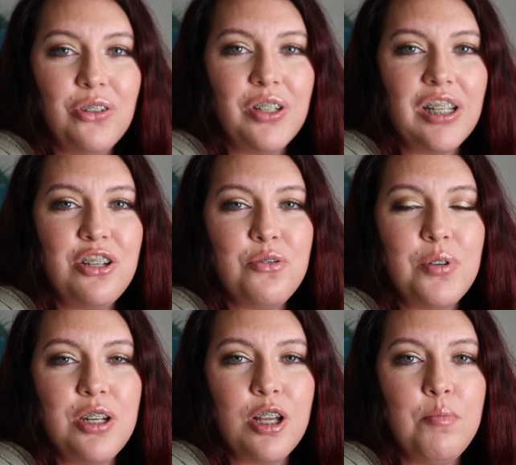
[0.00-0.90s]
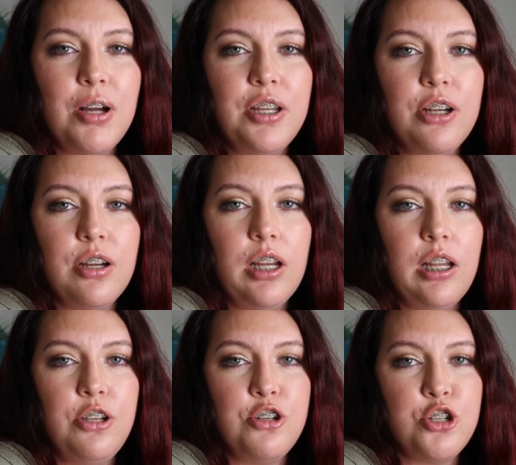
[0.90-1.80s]
quick, I just wanted to come on here
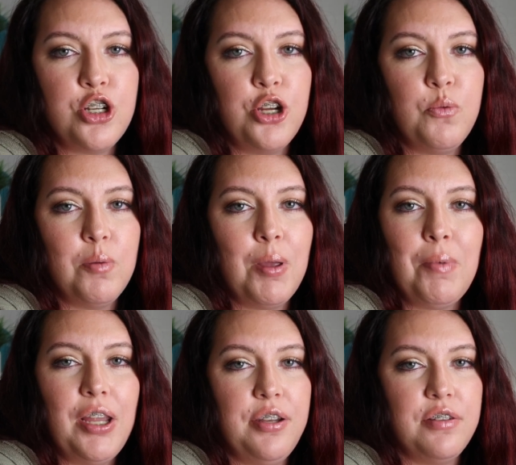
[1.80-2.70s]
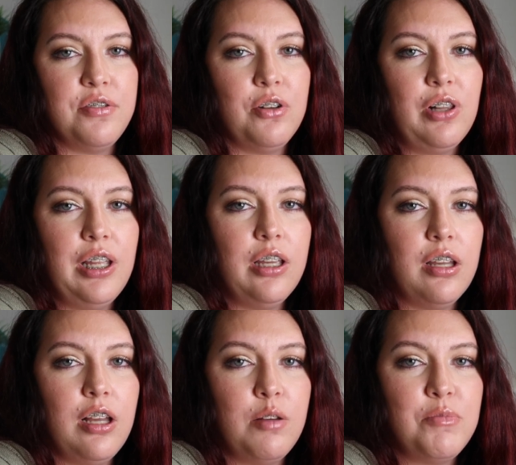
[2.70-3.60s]
and just show you what my bite does look
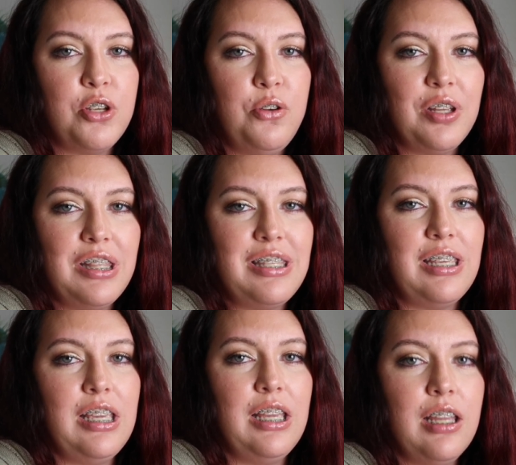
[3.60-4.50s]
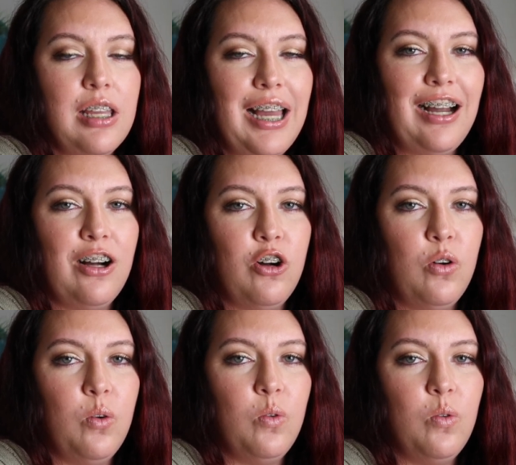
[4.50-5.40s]
like, so you can see
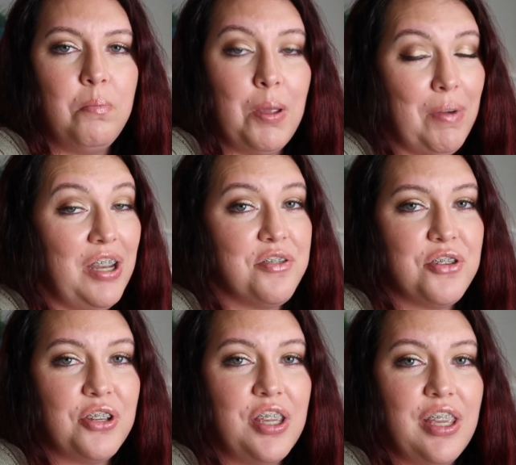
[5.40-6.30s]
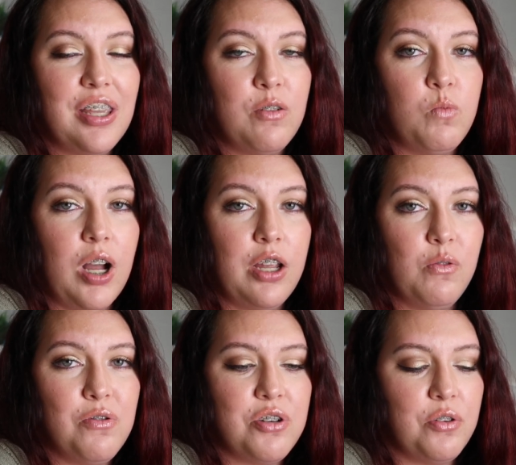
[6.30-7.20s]
how my bite is looking and why I
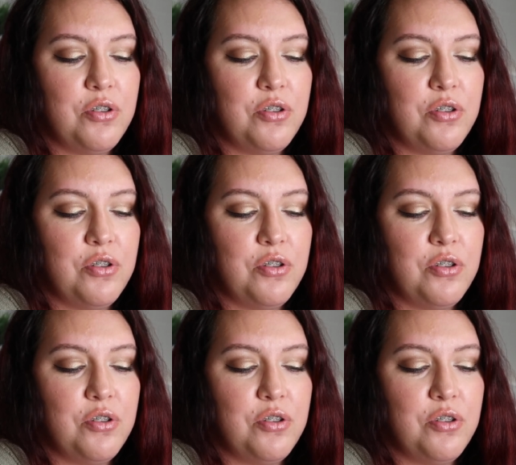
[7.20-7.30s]
was so